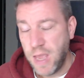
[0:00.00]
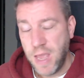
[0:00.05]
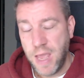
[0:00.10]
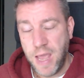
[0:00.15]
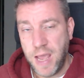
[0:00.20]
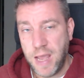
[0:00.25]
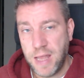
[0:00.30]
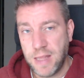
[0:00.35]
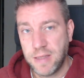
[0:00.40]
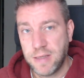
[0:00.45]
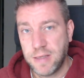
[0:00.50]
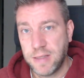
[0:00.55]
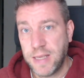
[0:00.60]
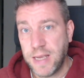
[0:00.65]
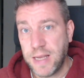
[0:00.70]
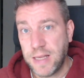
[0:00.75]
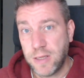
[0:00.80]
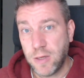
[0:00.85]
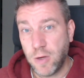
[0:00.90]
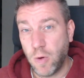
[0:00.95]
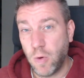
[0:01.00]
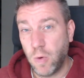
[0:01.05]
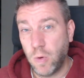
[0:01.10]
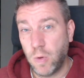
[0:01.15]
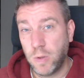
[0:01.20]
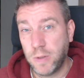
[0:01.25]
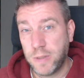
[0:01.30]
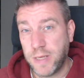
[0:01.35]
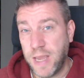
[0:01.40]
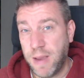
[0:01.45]
and that
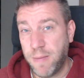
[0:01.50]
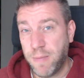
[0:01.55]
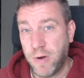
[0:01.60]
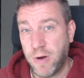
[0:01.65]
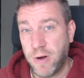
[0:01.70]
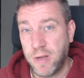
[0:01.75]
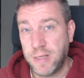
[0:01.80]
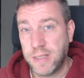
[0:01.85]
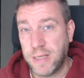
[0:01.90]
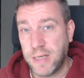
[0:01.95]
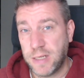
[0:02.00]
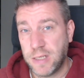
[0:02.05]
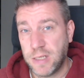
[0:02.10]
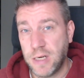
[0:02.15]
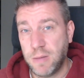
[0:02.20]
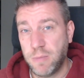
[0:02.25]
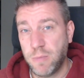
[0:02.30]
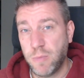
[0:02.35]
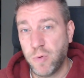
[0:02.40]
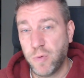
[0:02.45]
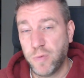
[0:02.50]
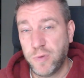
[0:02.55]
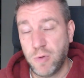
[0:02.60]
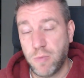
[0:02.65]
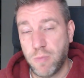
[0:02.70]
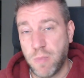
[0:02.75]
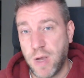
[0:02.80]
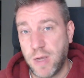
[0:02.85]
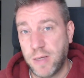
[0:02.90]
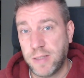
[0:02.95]
old camera is actually moved to
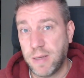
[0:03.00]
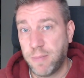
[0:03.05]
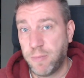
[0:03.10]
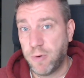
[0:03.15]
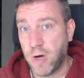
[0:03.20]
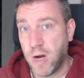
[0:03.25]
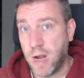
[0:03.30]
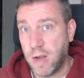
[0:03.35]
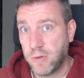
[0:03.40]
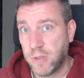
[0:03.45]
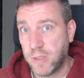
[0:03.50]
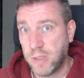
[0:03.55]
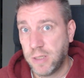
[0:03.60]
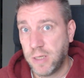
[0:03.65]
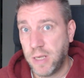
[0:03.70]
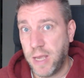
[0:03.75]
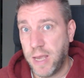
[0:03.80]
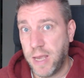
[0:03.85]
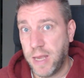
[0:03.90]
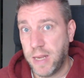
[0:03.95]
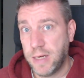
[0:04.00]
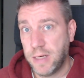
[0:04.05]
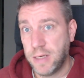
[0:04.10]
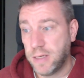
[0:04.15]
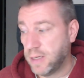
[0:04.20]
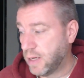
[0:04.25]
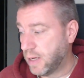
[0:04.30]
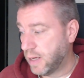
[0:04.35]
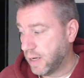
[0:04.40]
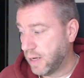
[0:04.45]
my summer house, and
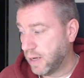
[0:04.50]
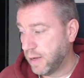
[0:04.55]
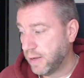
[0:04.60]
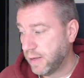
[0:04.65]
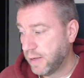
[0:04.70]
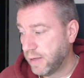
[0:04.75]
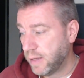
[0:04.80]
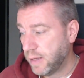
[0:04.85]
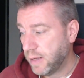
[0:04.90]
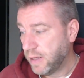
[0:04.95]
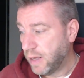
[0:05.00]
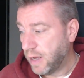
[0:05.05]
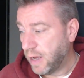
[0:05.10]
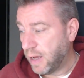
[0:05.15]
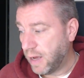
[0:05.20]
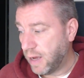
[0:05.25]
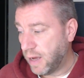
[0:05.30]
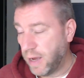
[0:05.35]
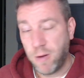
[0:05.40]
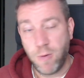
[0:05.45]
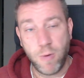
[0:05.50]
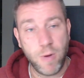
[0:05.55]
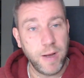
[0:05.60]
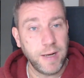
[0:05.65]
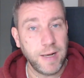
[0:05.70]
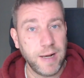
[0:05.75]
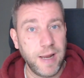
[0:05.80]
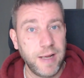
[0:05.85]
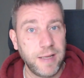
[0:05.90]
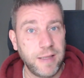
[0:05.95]
I
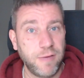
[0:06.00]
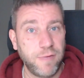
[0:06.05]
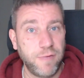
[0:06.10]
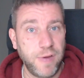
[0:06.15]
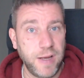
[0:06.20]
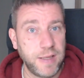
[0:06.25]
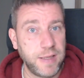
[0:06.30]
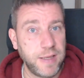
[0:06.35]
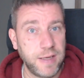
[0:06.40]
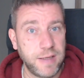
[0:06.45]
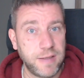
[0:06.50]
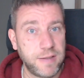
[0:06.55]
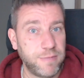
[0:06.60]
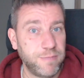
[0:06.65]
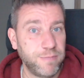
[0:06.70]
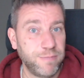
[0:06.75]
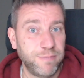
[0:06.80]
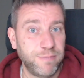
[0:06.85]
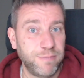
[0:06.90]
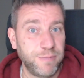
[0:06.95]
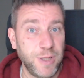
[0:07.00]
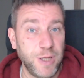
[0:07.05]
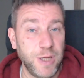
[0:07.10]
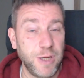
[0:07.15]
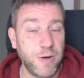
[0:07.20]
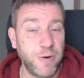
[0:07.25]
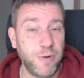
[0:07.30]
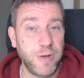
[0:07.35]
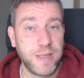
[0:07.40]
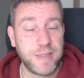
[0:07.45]
quite like the fact that
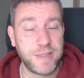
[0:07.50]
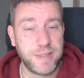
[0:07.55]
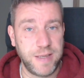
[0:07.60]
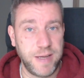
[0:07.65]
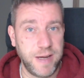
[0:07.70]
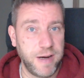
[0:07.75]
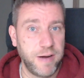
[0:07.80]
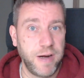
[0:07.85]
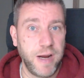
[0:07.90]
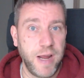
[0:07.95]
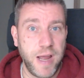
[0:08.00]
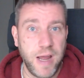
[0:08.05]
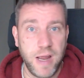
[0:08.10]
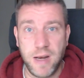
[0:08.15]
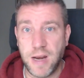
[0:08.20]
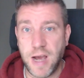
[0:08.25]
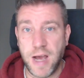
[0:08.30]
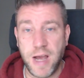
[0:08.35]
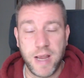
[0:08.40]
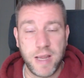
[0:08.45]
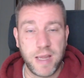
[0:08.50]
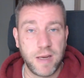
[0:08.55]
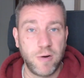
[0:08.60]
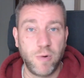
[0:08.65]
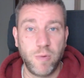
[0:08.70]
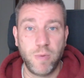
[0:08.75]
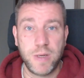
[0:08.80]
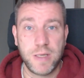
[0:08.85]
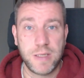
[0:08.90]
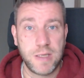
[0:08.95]
it's there and I can
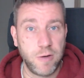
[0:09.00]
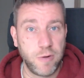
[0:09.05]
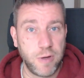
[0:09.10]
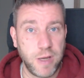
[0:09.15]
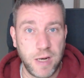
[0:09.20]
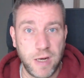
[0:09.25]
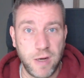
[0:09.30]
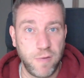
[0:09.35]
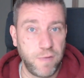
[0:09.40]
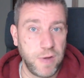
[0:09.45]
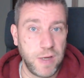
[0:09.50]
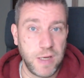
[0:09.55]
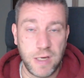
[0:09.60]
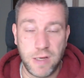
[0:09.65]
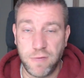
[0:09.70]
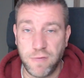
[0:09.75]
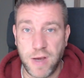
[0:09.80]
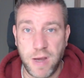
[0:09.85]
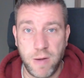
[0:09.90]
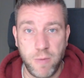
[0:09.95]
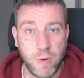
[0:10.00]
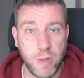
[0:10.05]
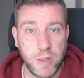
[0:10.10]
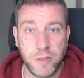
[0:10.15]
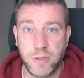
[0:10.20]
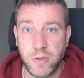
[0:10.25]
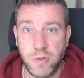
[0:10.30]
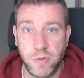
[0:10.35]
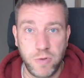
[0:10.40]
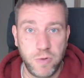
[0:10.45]
always look at the feed if I
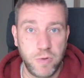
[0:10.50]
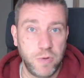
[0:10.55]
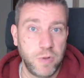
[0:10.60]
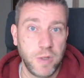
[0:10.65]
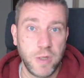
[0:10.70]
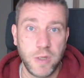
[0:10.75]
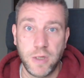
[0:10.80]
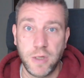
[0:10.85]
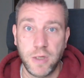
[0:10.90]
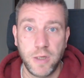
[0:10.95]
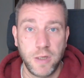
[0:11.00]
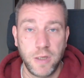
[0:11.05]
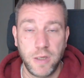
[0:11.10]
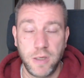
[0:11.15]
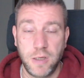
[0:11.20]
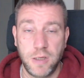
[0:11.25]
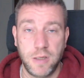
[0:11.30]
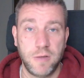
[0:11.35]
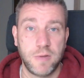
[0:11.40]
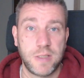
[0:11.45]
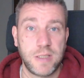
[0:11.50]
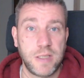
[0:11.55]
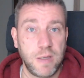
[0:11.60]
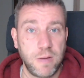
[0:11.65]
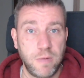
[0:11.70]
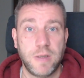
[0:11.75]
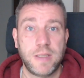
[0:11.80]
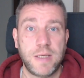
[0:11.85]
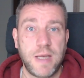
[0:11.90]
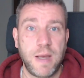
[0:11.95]
want to see
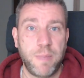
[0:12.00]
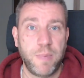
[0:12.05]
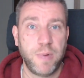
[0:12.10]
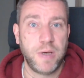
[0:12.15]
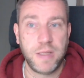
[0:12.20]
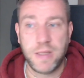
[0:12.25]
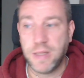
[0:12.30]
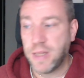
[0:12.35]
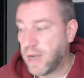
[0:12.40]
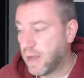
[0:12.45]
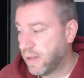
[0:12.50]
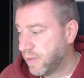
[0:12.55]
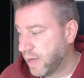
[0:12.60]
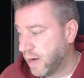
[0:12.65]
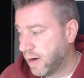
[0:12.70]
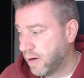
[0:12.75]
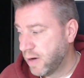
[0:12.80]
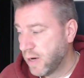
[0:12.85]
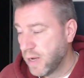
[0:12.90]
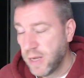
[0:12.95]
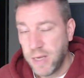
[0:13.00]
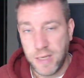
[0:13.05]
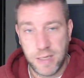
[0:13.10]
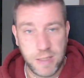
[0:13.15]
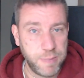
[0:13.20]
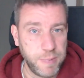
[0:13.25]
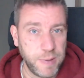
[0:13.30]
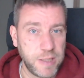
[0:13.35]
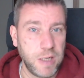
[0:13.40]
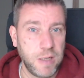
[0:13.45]
what's happening down there,
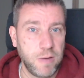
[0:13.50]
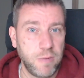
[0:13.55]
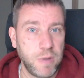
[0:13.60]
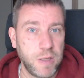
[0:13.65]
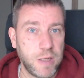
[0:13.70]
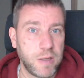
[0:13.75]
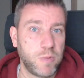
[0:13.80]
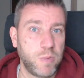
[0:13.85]
especially because